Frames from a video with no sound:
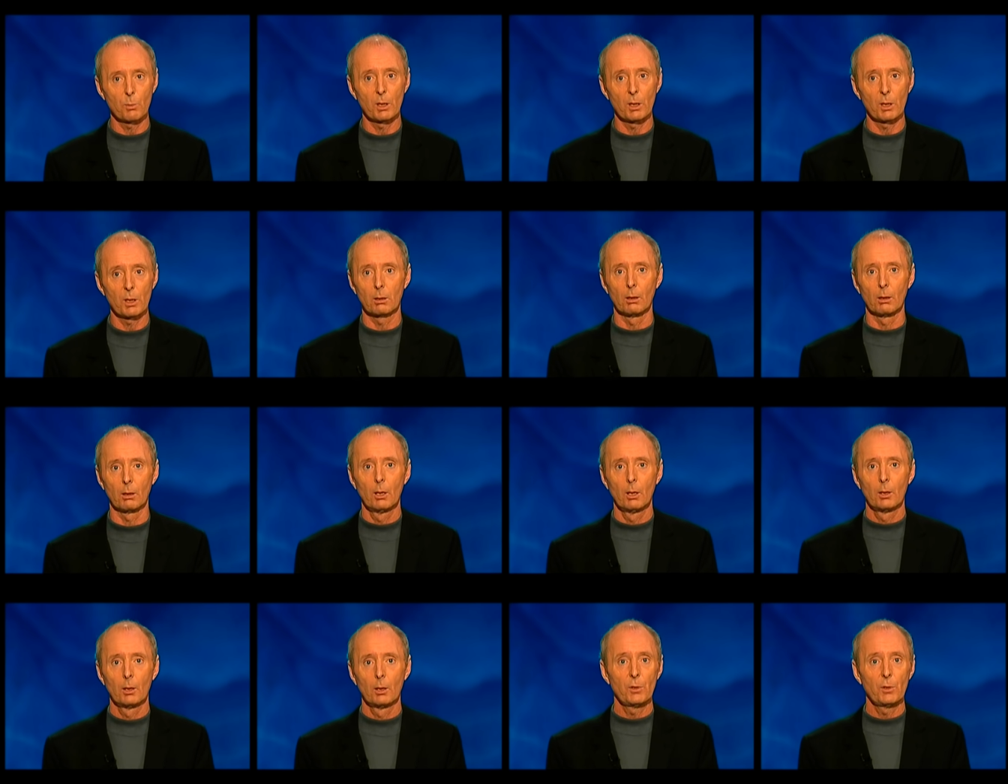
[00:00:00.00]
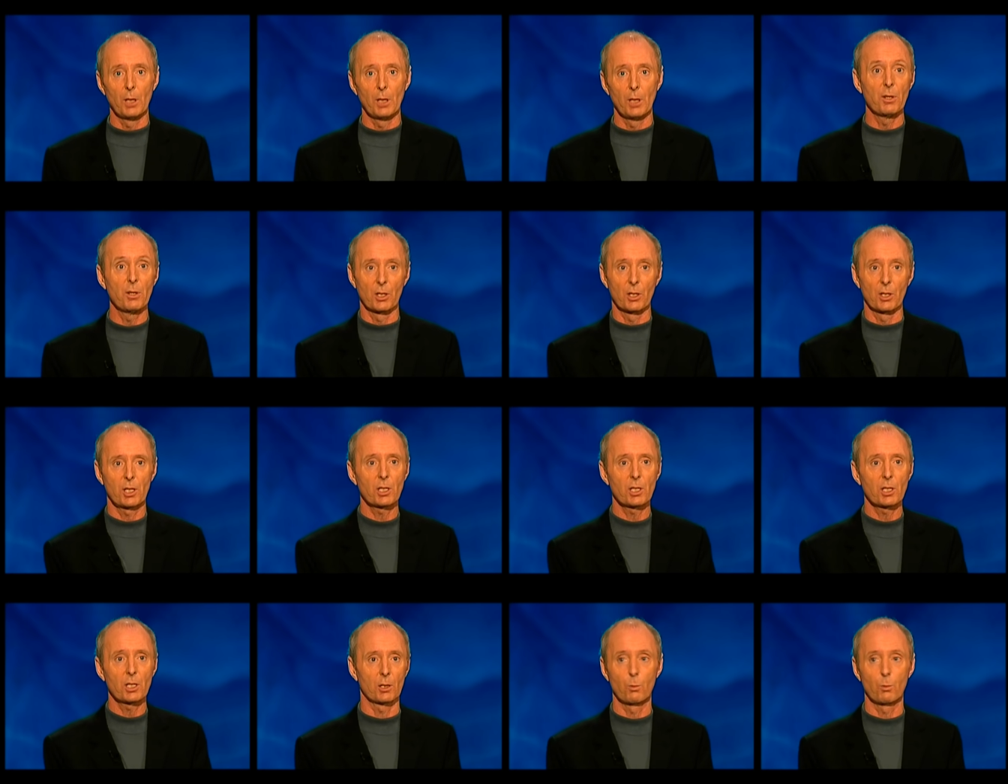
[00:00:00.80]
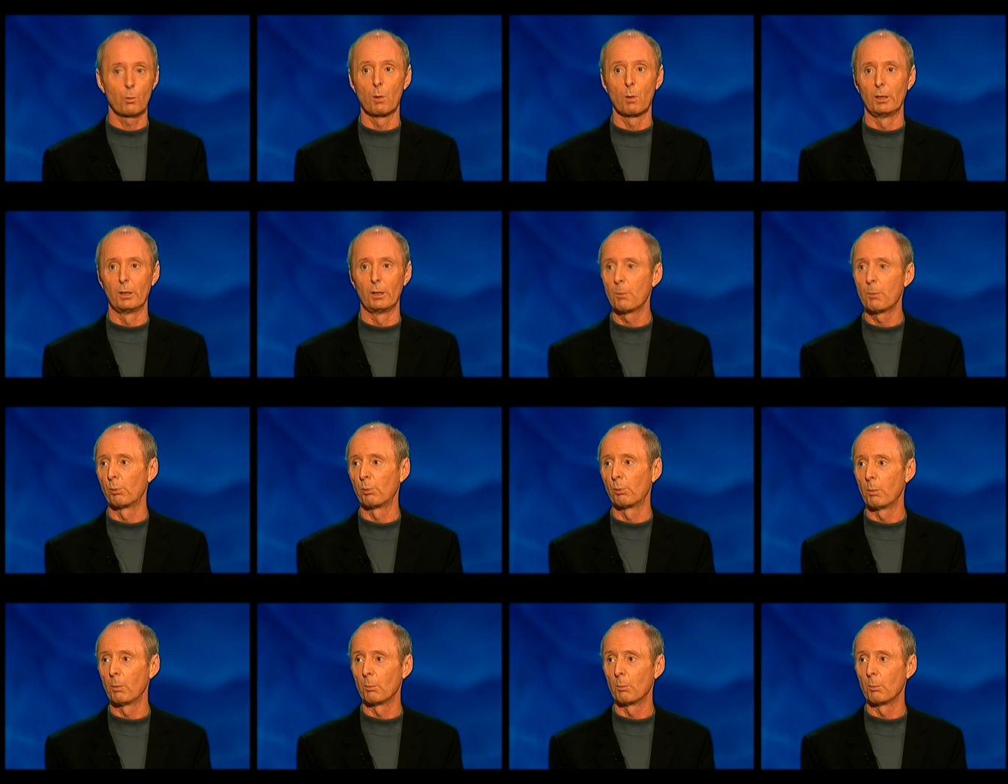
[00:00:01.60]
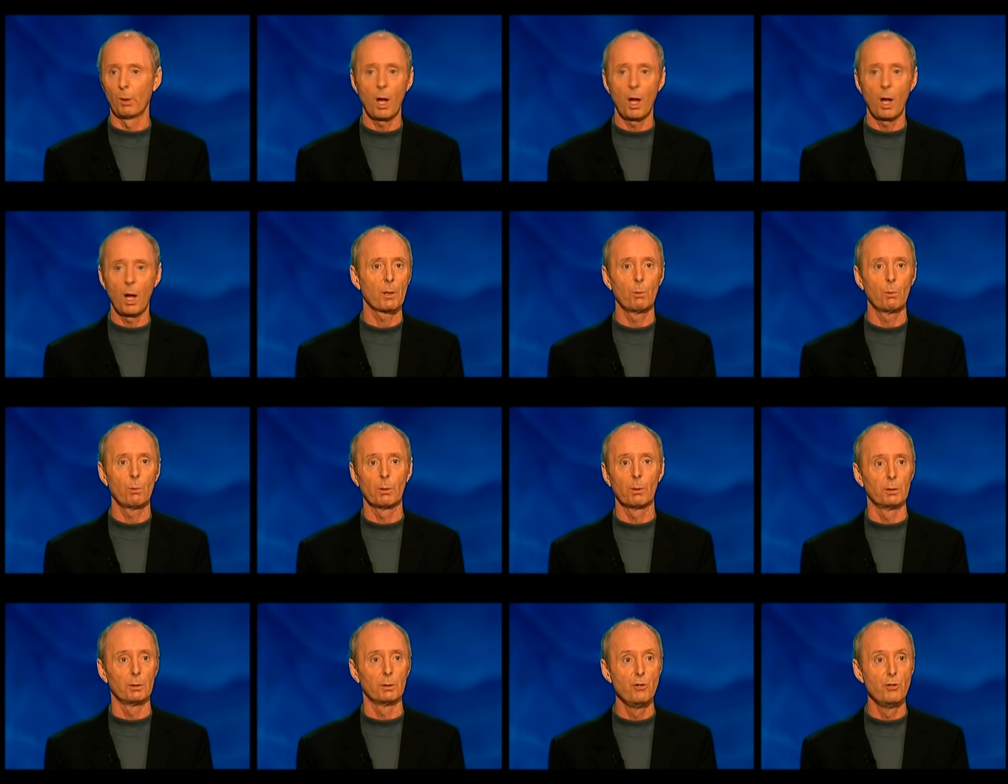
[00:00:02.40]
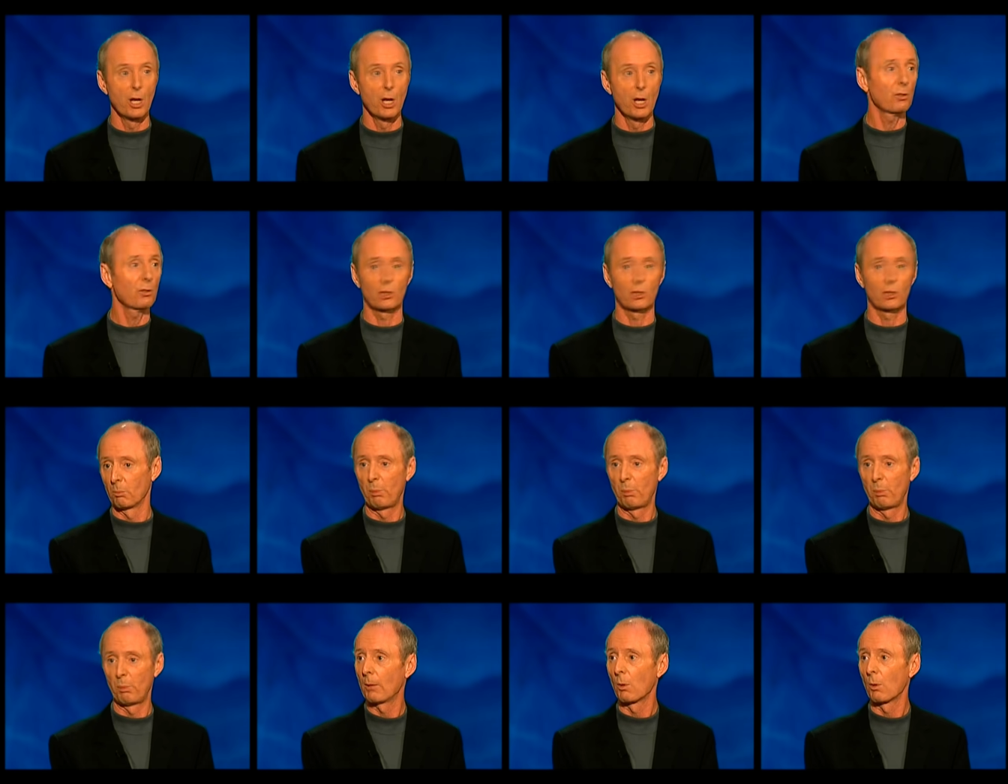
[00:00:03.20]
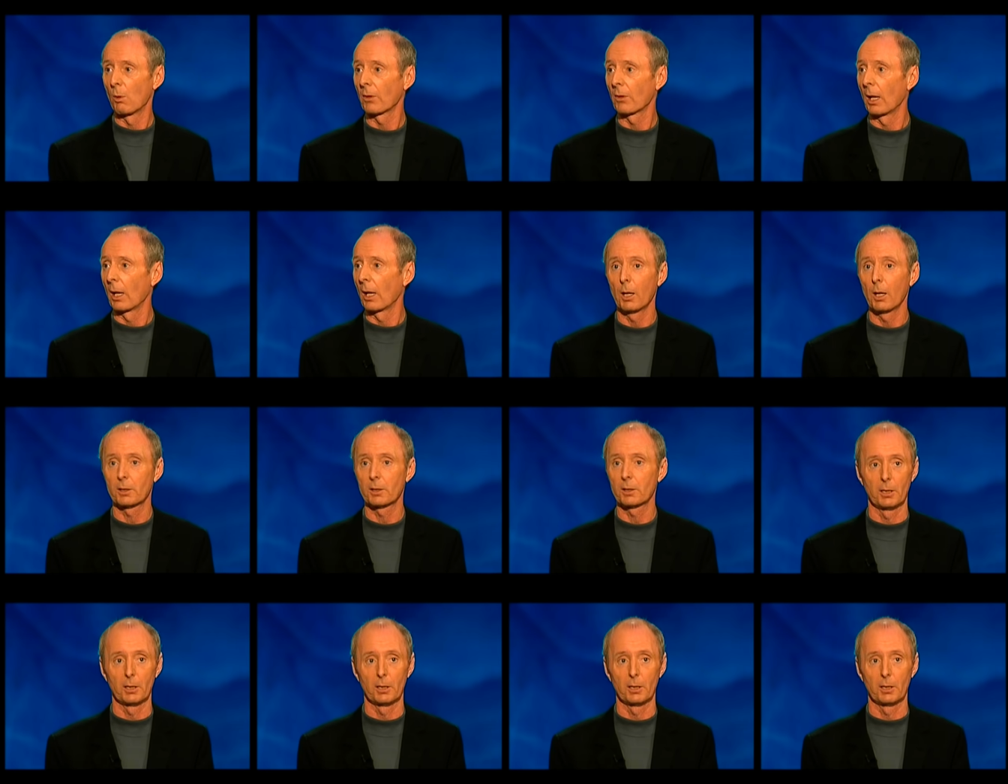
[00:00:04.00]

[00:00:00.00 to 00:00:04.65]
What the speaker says: I mean, you know, in the 60s we were liberal, but blimey, we were nuns compared with what they're like